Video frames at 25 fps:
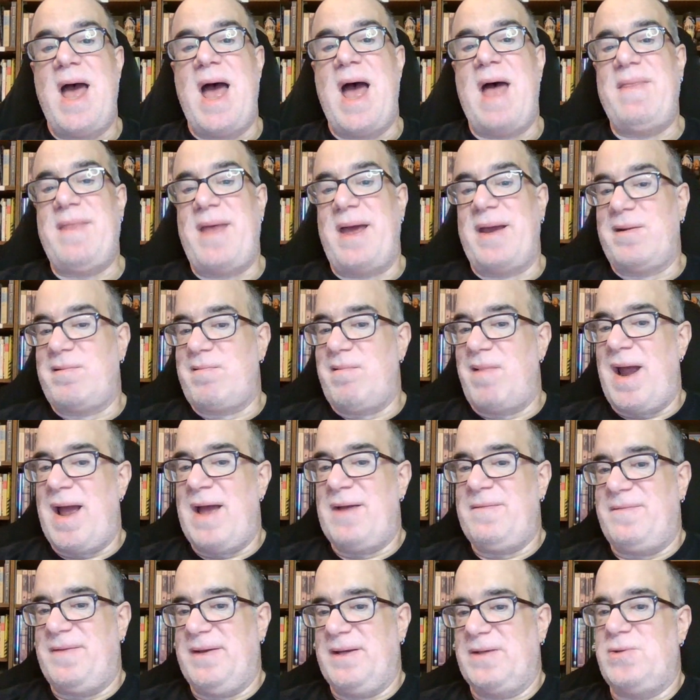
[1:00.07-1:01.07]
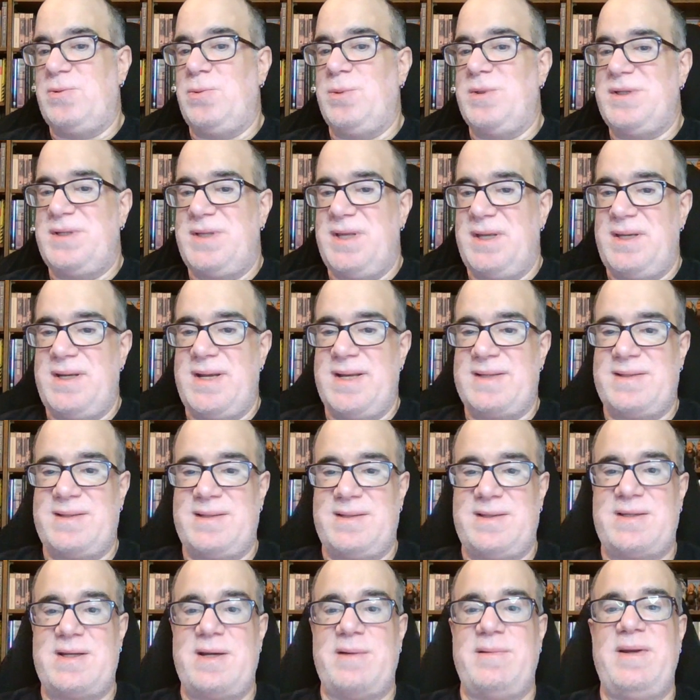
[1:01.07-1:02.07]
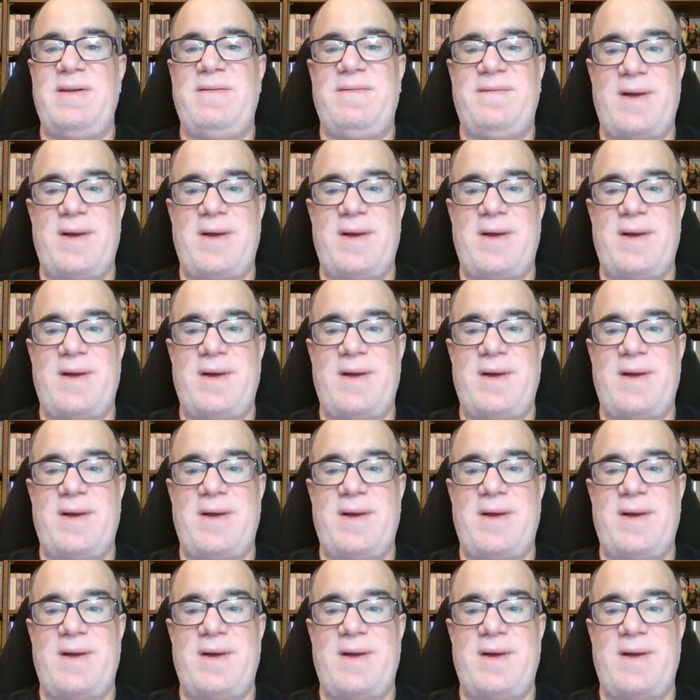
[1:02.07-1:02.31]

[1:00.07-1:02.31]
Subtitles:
and that graphics was the necessary